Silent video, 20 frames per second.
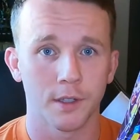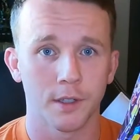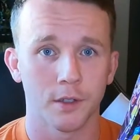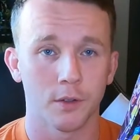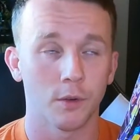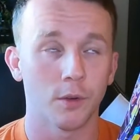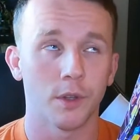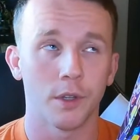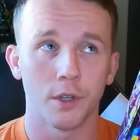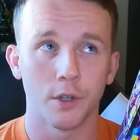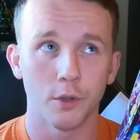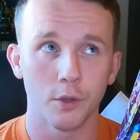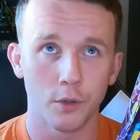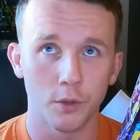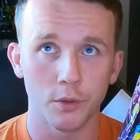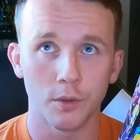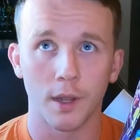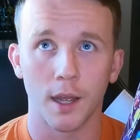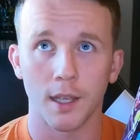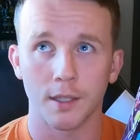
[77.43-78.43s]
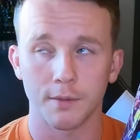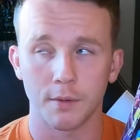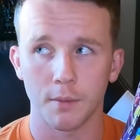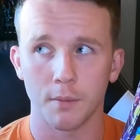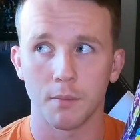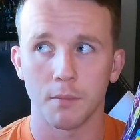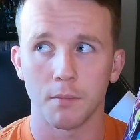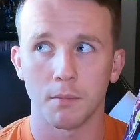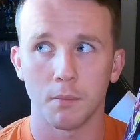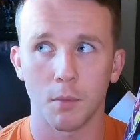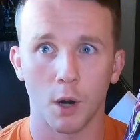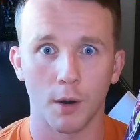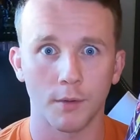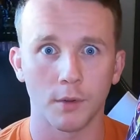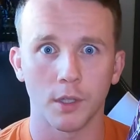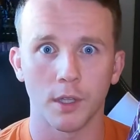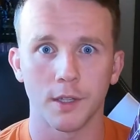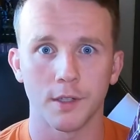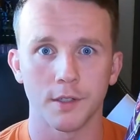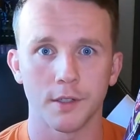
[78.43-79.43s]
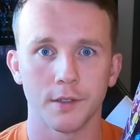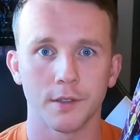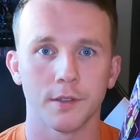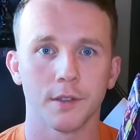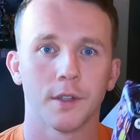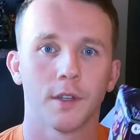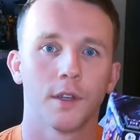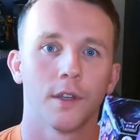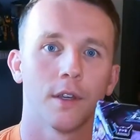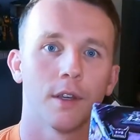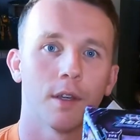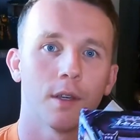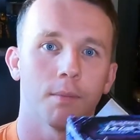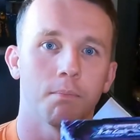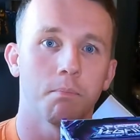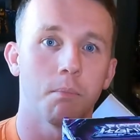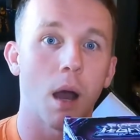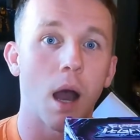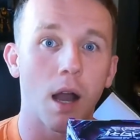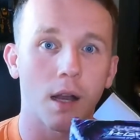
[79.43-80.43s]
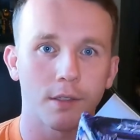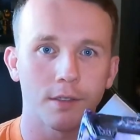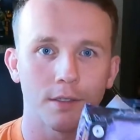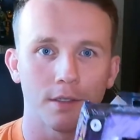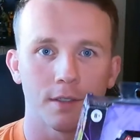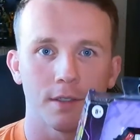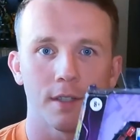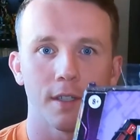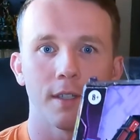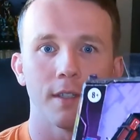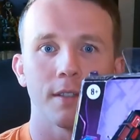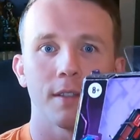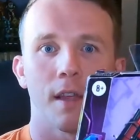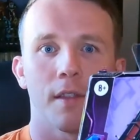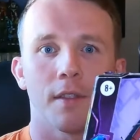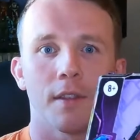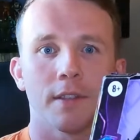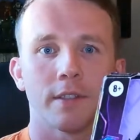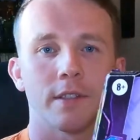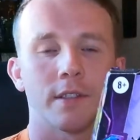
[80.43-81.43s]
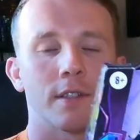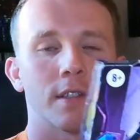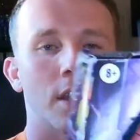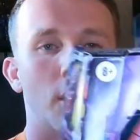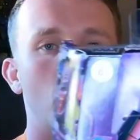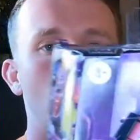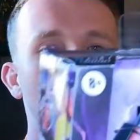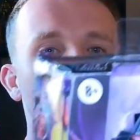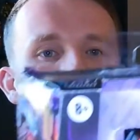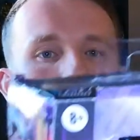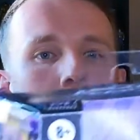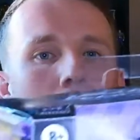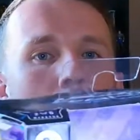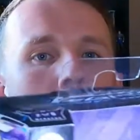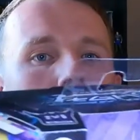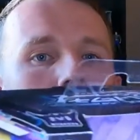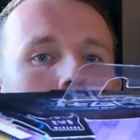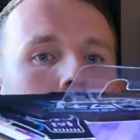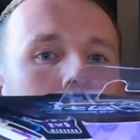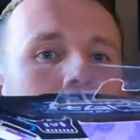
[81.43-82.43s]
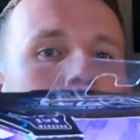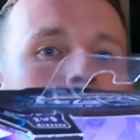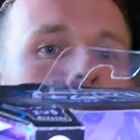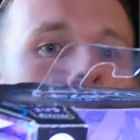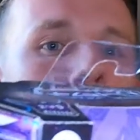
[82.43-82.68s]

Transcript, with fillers: or the new Hasbro Marvel Legends boxes, is that this is an open box.